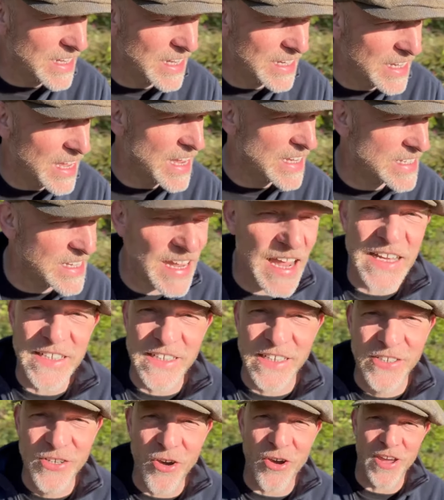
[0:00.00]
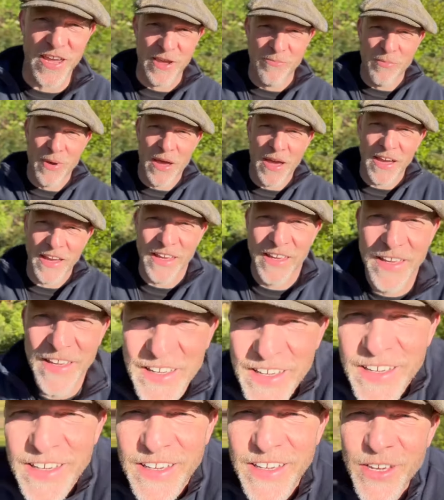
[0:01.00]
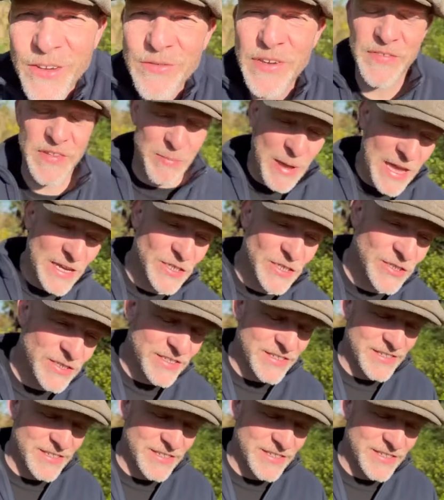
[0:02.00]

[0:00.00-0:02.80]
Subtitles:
yes, I did not hit my 50 pages.